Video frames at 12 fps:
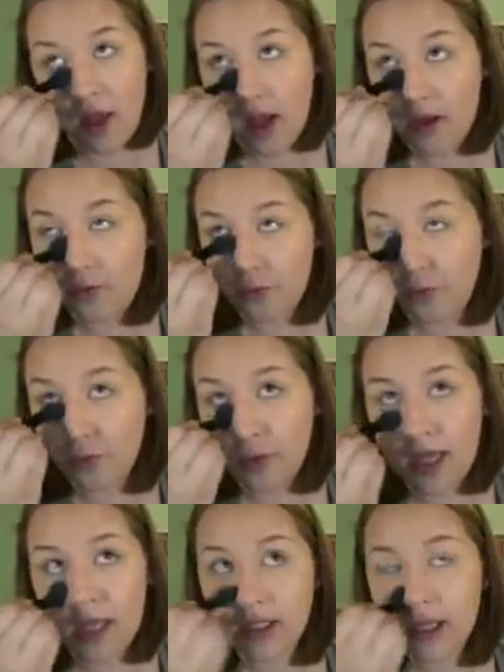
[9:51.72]
and
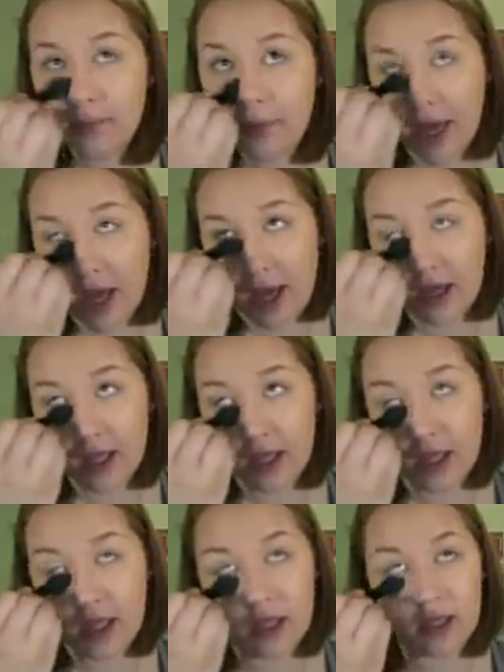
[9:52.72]
really pack
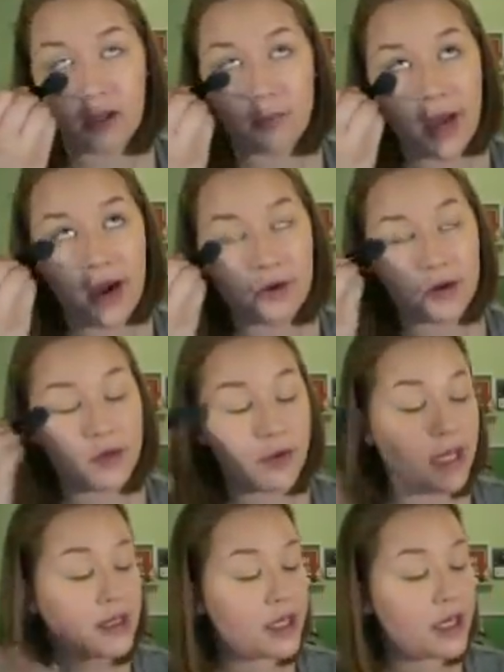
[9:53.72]
in the powder
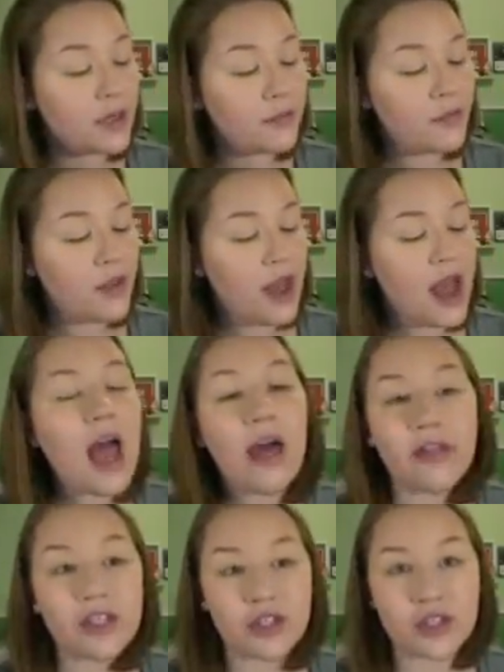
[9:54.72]
right there
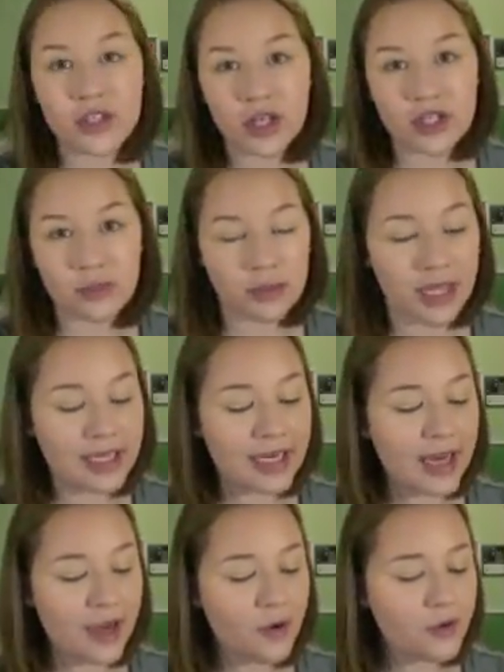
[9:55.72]
and then just start to blend it
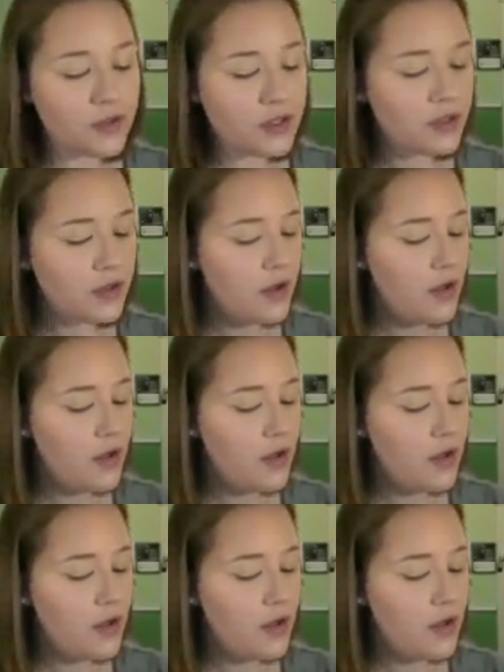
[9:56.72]
out.